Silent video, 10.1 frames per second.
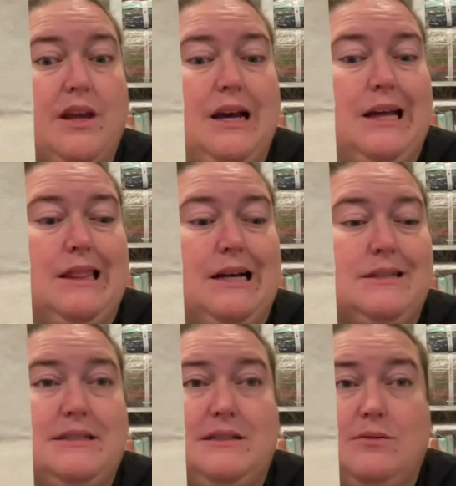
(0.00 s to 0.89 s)

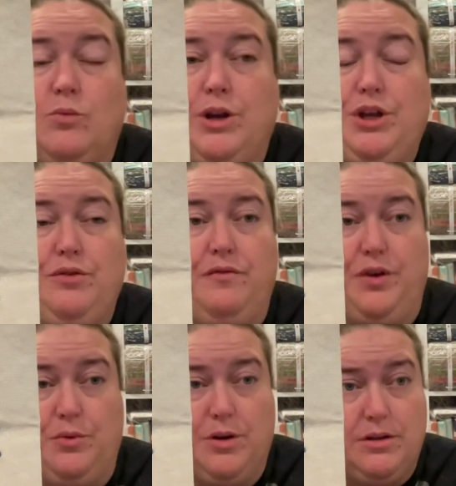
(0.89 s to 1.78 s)
unless one of you
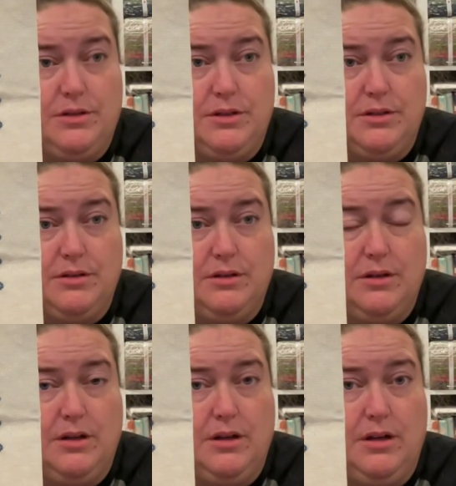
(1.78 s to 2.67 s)
viewers,
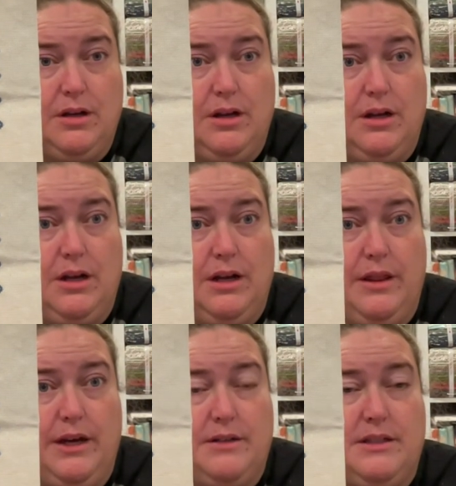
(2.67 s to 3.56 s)

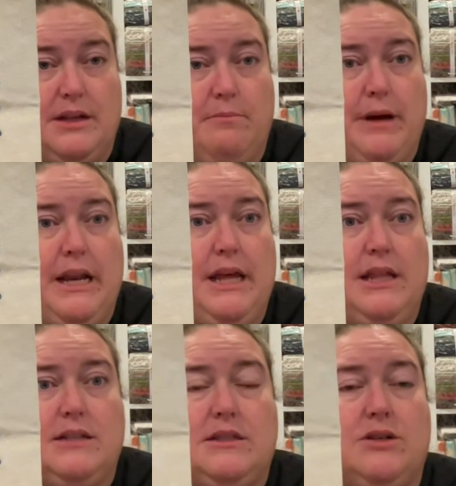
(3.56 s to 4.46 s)
there's somebody
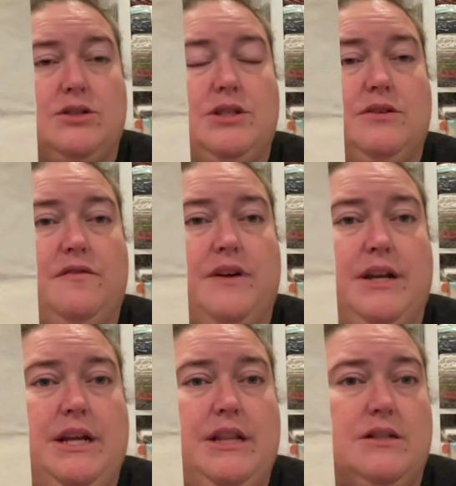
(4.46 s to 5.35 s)
that's, they're still
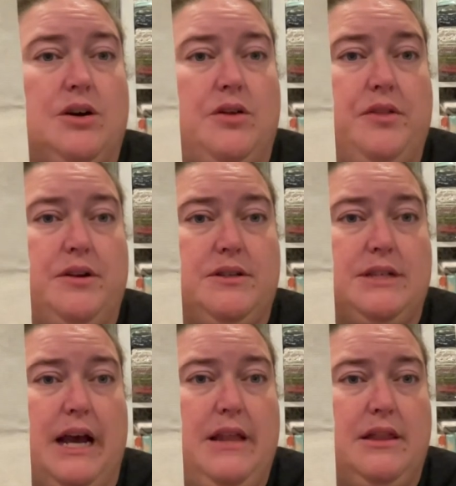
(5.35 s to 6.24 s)
funding that's on their
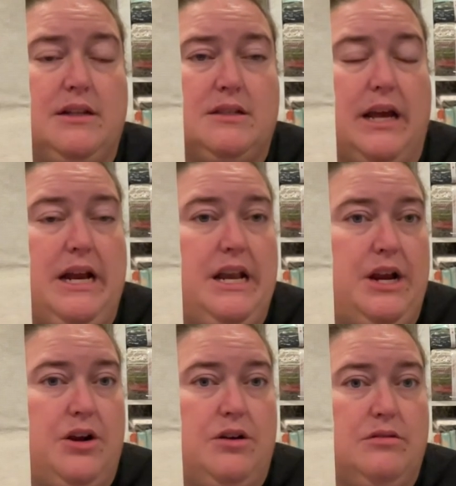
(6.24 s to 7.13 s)
site that's like
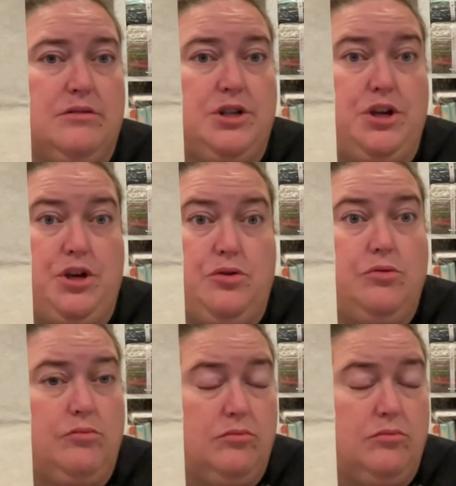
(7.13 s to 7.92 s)
near to you.